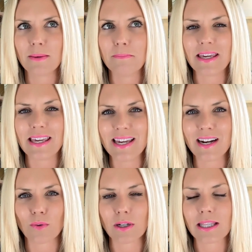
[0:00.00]
begin
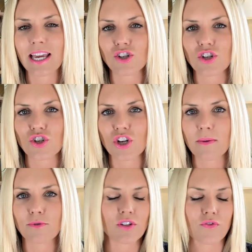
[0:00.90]
a
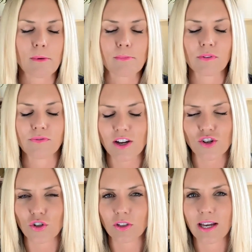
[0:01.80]
relationship just from a
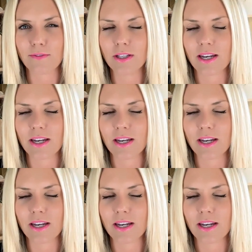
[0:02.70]
professional level.